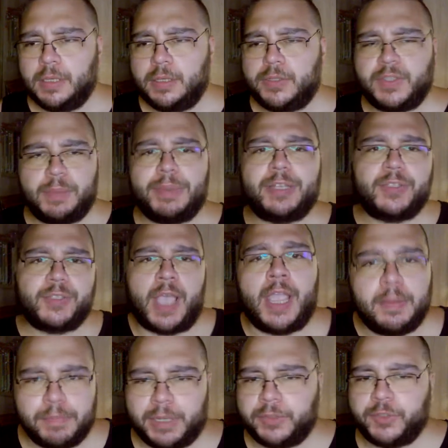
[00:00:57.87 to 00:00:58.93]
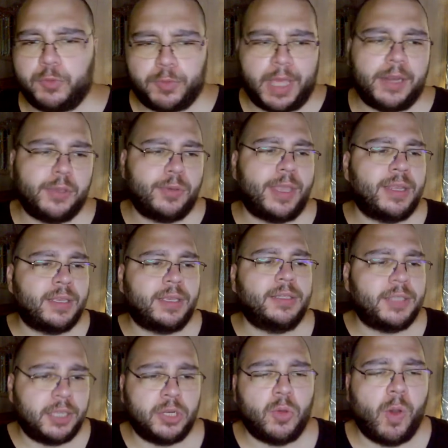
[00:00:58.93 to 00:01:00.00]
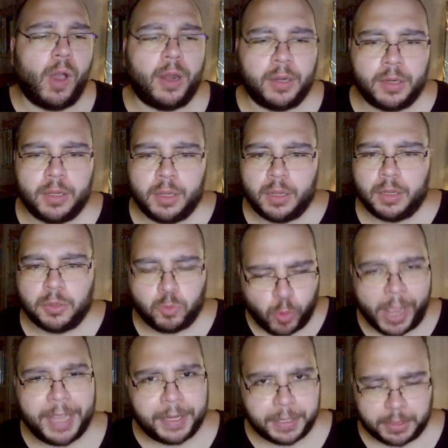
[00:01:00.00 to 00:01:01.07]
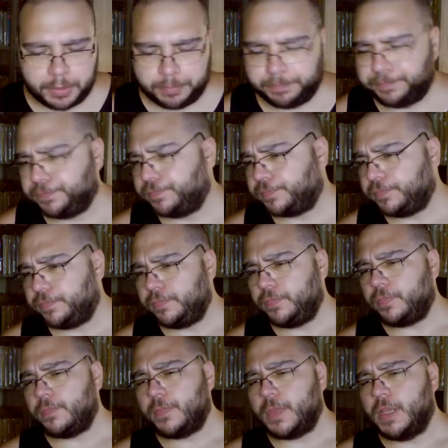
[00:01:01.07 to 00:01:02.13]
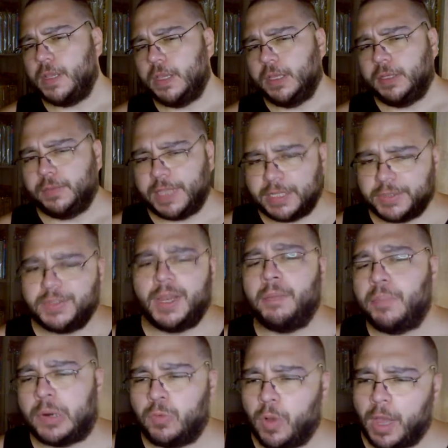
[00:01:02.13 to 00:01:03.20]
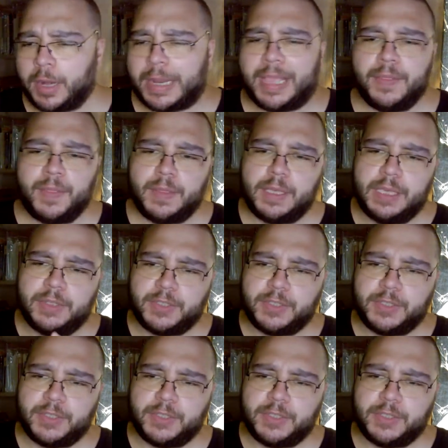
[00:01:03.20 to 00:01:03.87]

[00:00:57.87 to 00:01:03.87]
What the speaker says: some excitement, so that you can continue on writing. That's number one. And the